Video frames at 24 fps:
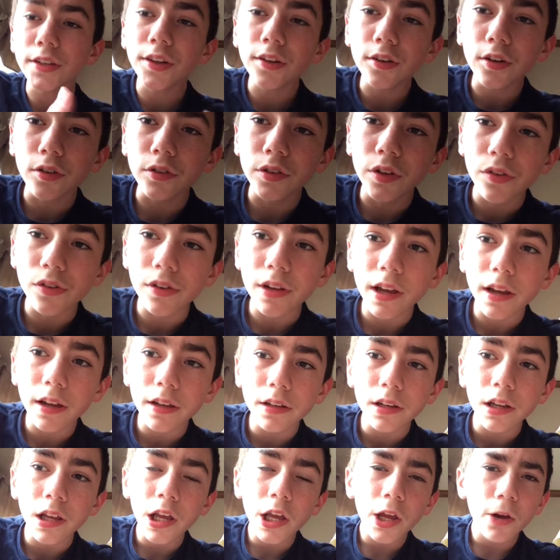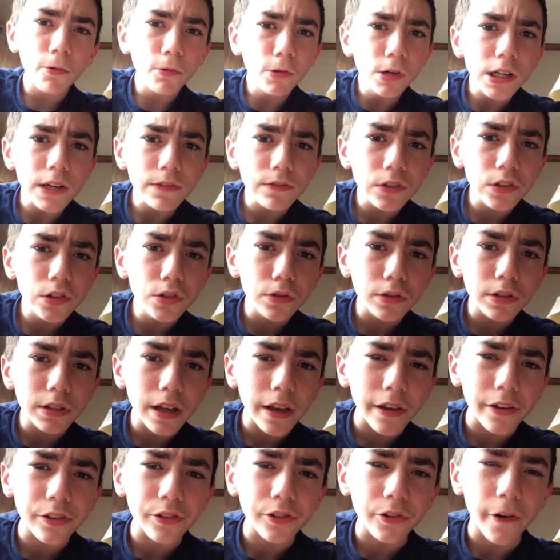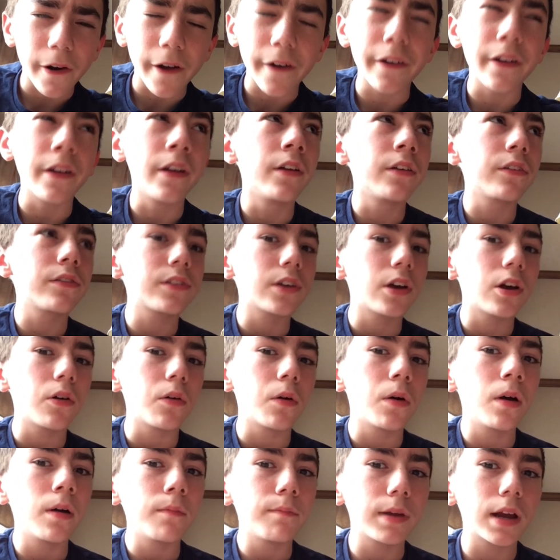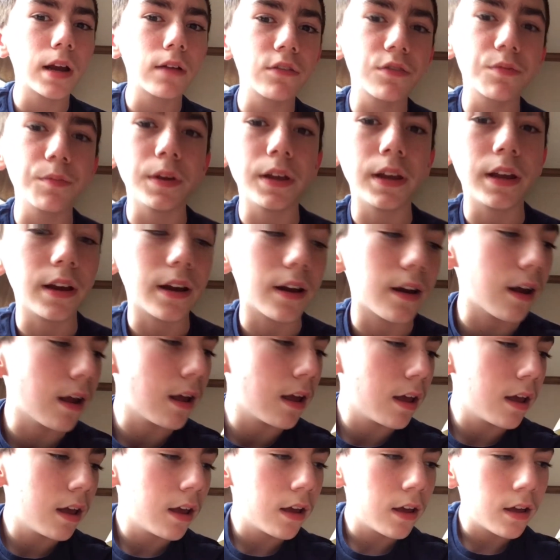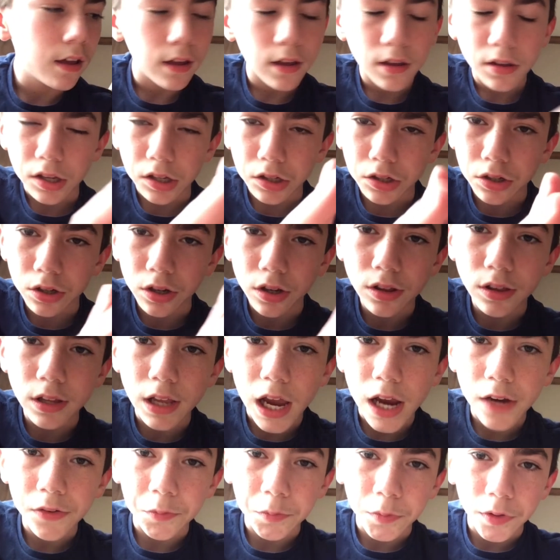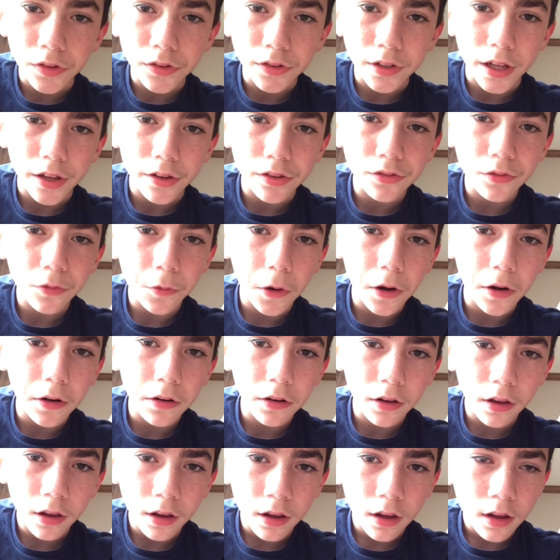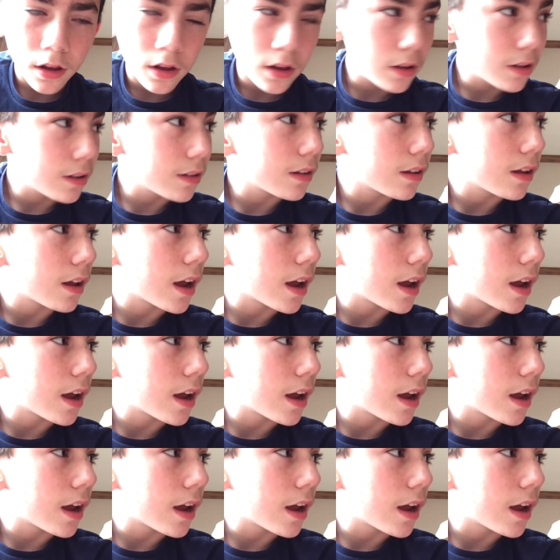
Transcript: cool design, we're gonna have to do a test run, so bear with me here. I could die from this test run. I